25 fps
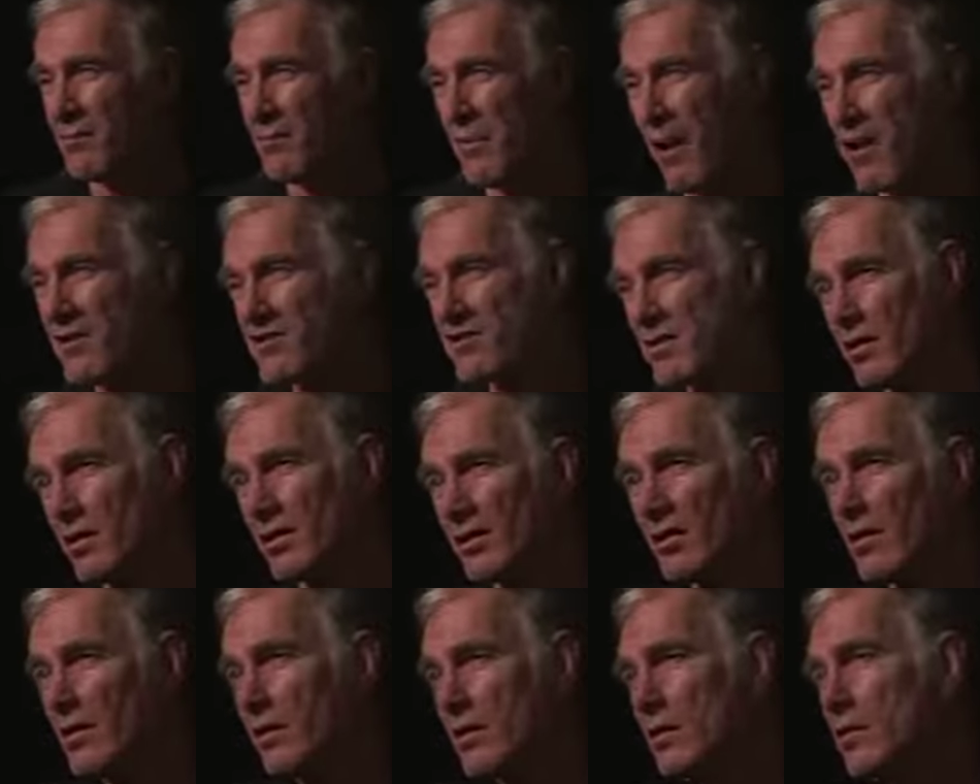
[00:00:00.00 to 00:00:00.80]

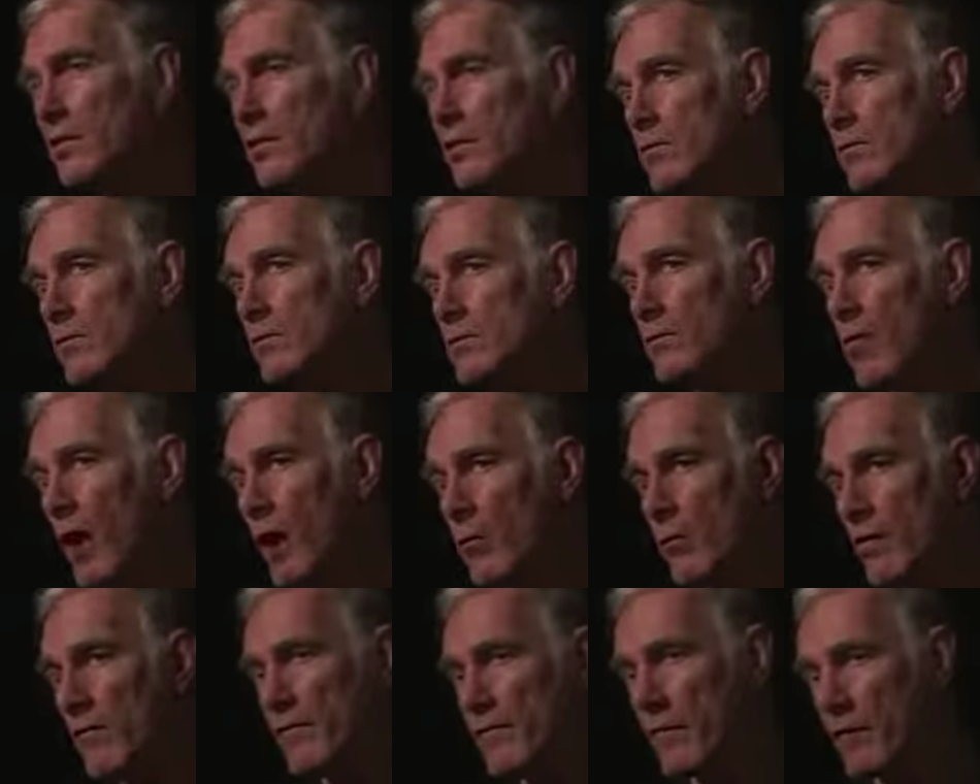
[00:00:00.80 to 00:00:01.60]
Basically,
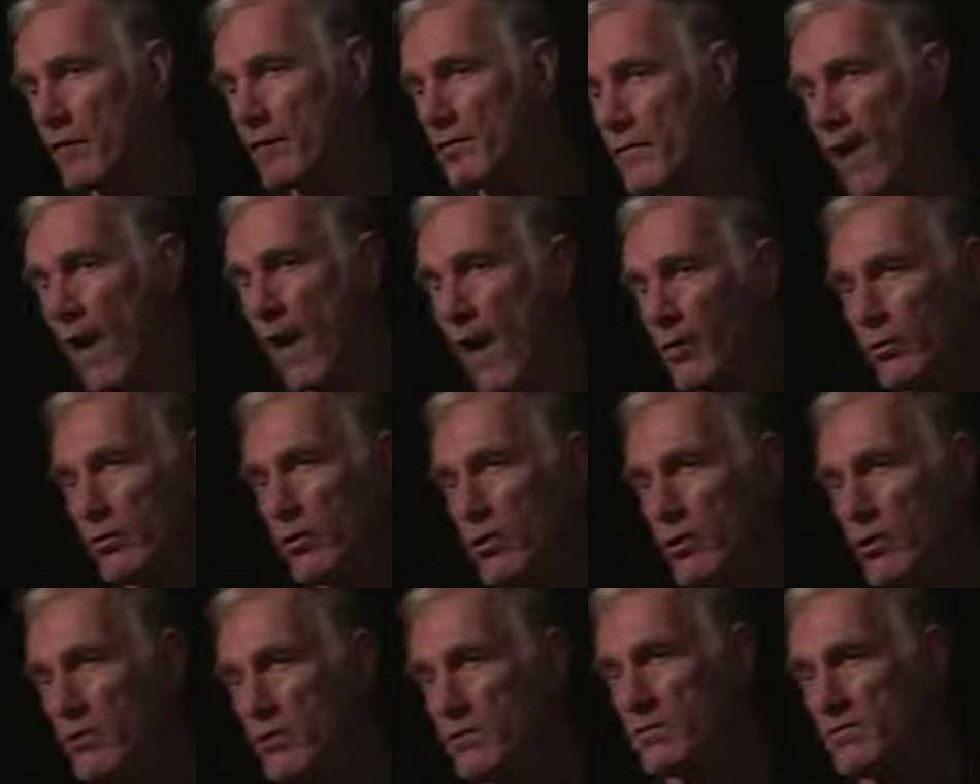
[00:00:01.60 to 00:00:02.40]
what we figured
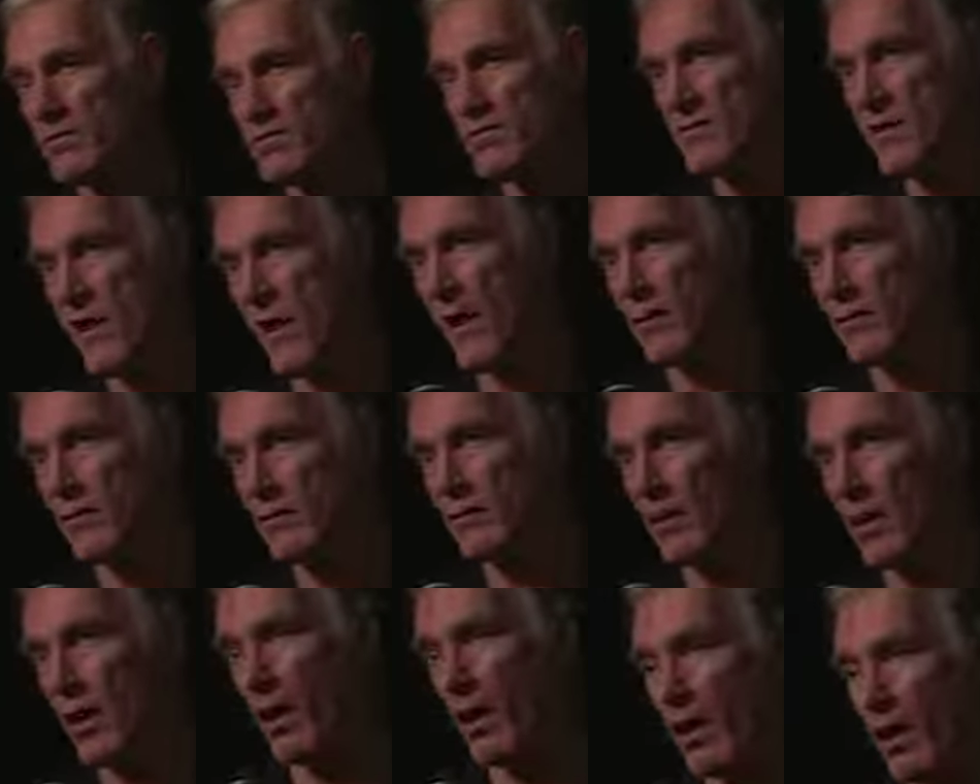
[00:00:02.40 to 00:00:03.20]
out is
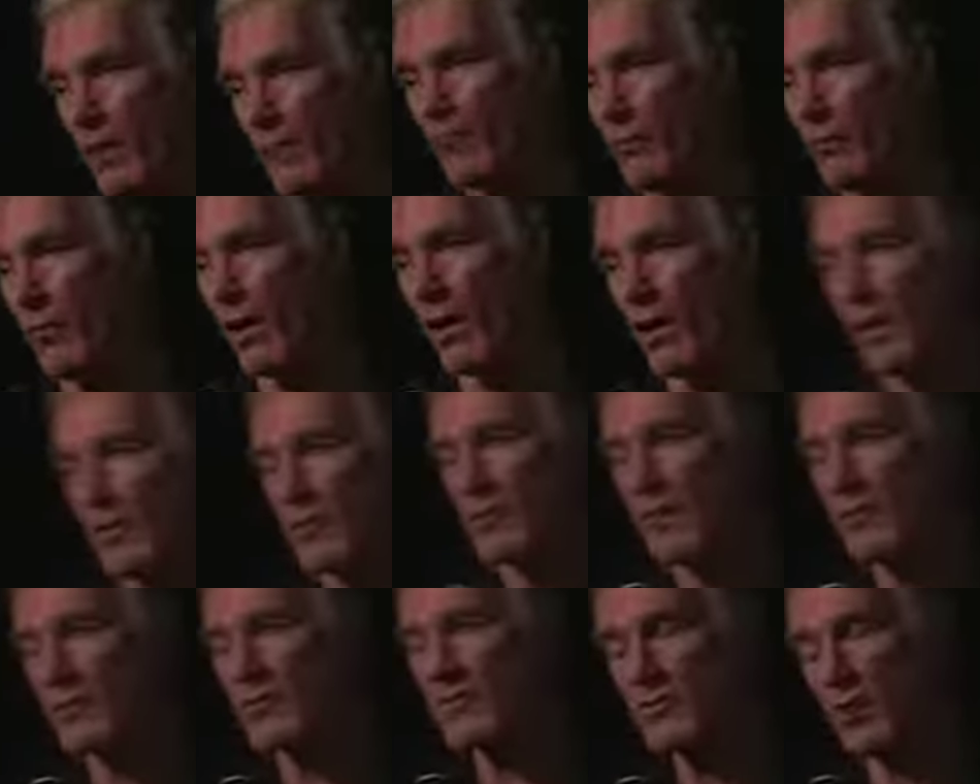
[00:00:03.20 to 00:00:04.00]
that
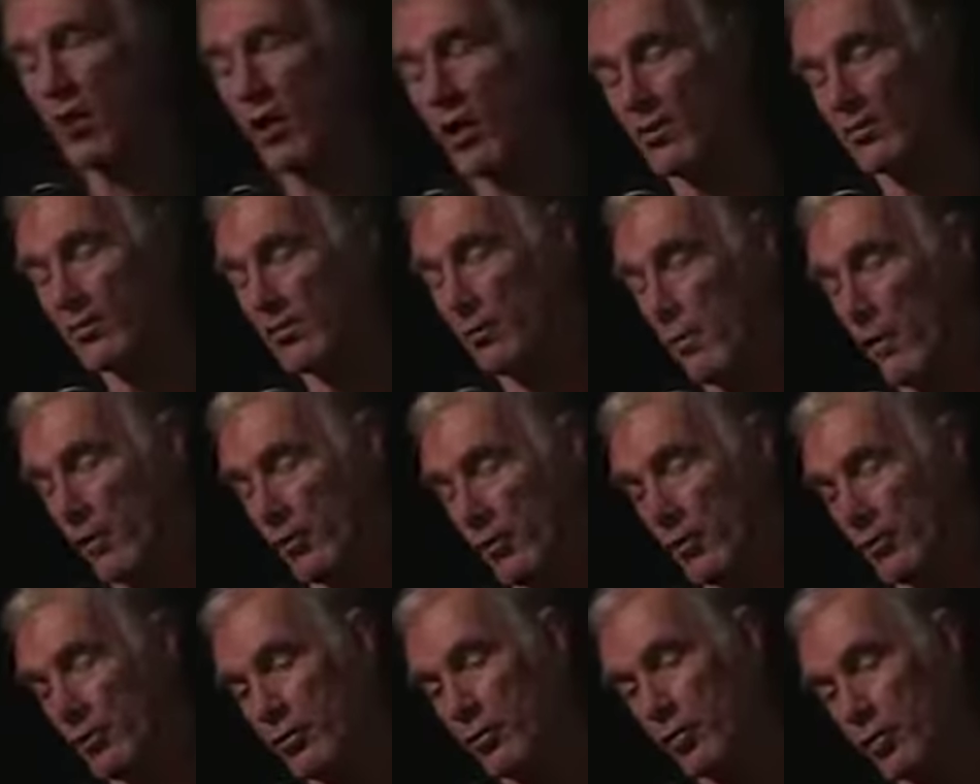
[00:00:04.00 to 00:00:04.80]
things cost
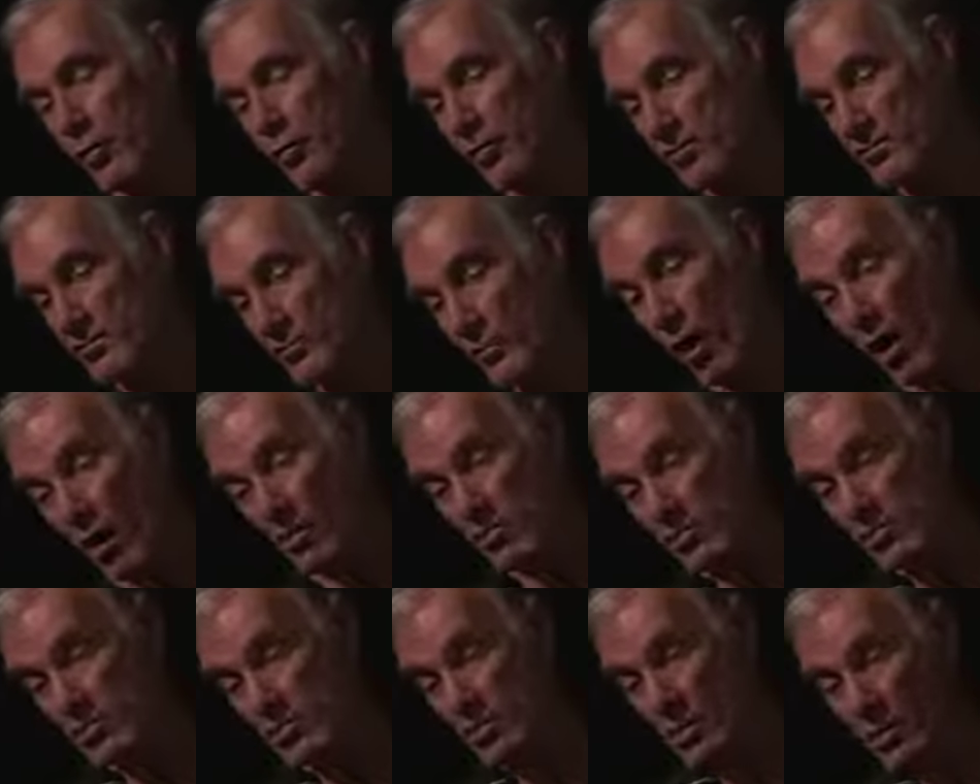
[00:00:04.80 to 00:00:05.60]
about a third as
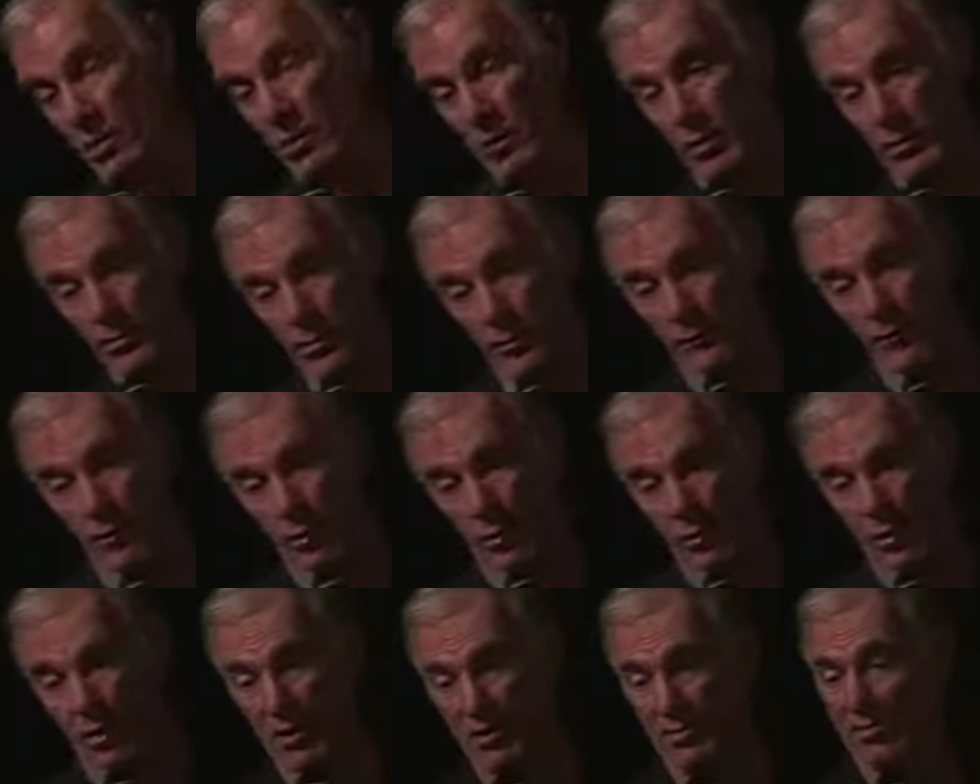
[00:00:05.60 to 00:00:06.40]
much in the
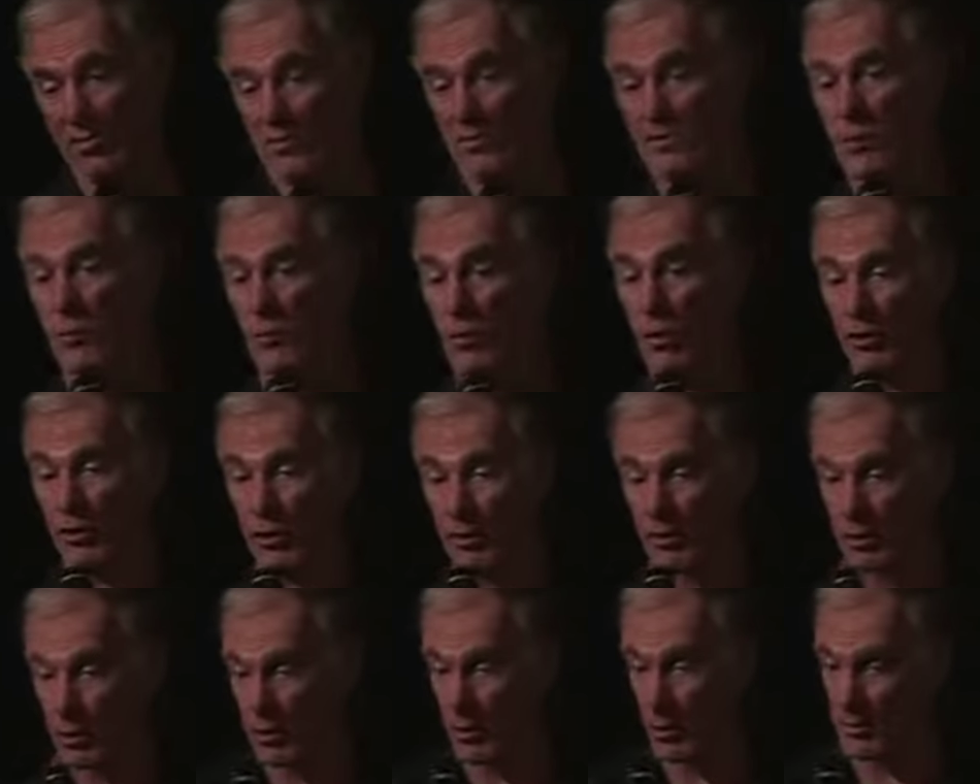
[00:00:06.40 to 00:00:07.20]
Philippines as they would
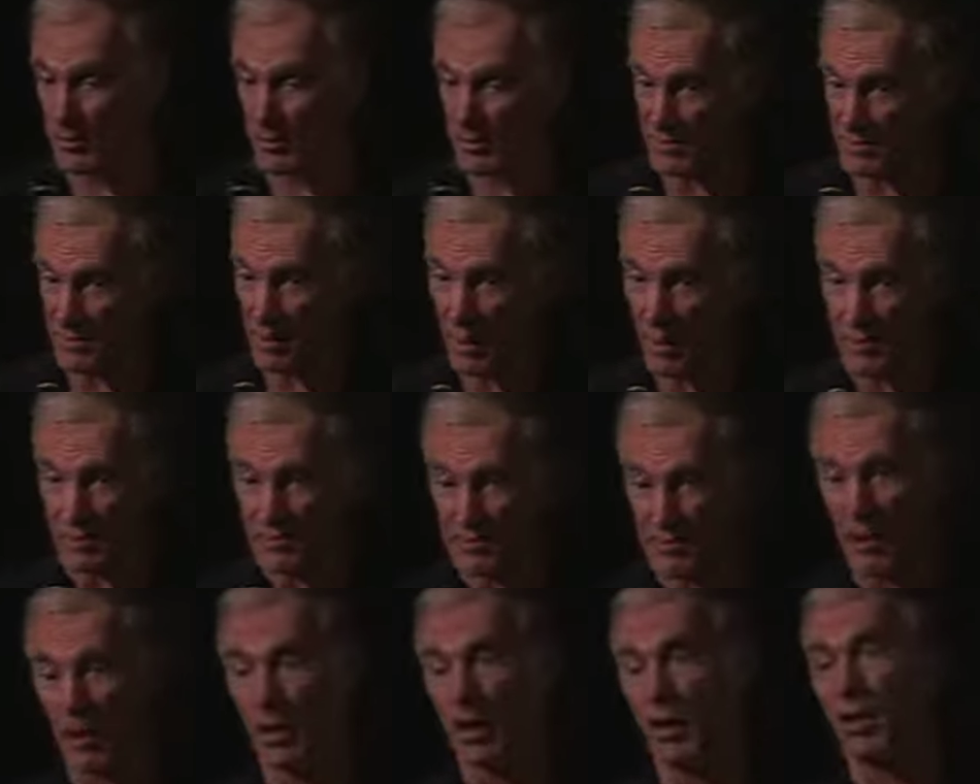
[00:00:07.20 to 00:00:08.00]
in the
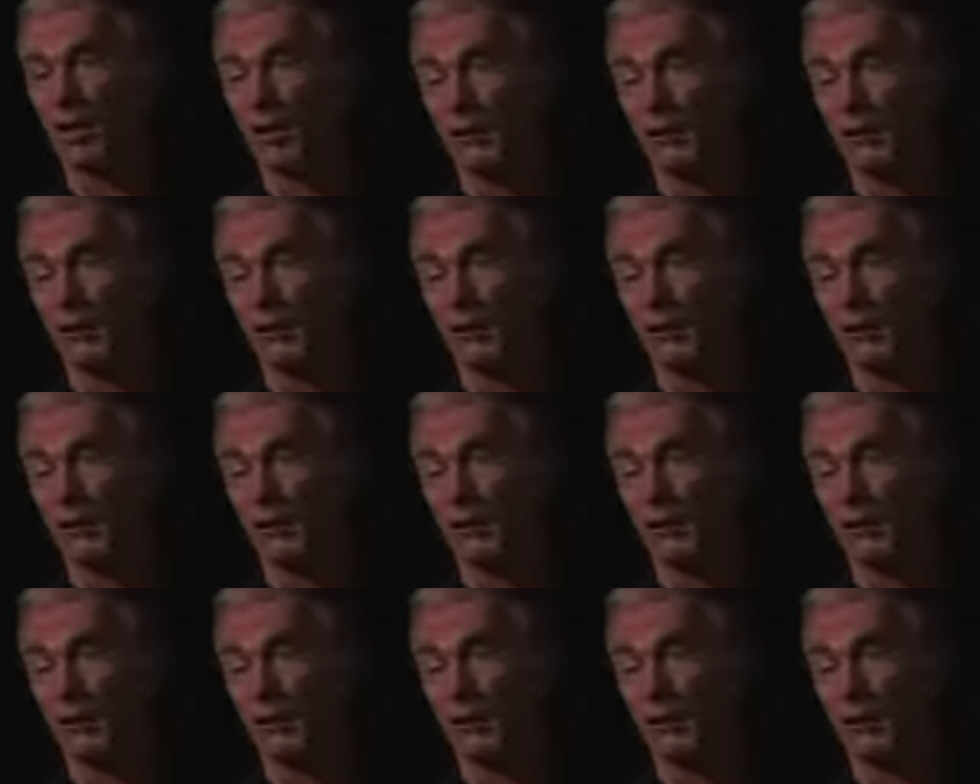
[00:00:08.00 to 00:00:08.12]
States.